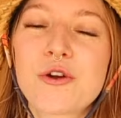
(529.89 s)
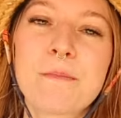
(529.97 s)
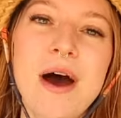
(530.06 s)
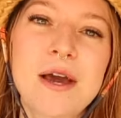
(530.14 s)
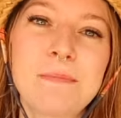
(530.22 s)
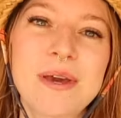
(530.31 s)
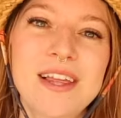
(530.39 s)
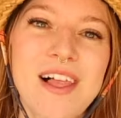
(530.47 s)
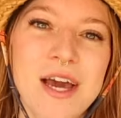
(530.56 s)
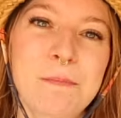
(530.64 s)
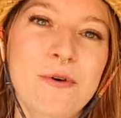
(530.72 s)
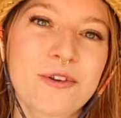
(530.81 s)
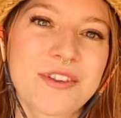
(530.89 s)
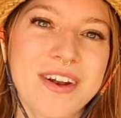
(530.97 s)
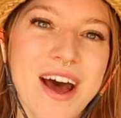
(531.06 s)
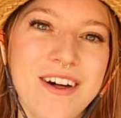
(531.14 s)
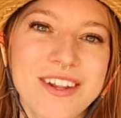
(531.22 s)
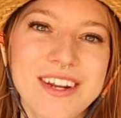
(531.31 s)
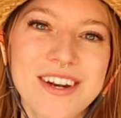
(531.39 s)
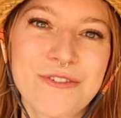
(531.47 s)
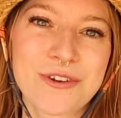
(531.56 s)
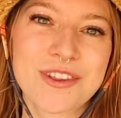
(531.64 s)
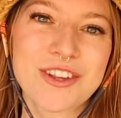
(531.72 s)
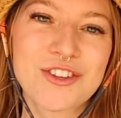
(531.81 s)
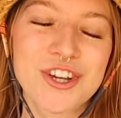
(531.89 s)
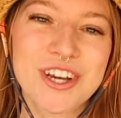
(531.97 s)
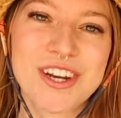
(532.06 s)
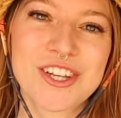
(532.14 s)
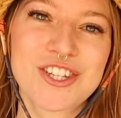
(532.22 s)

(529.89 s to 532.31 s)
There might be like personality differences chicken to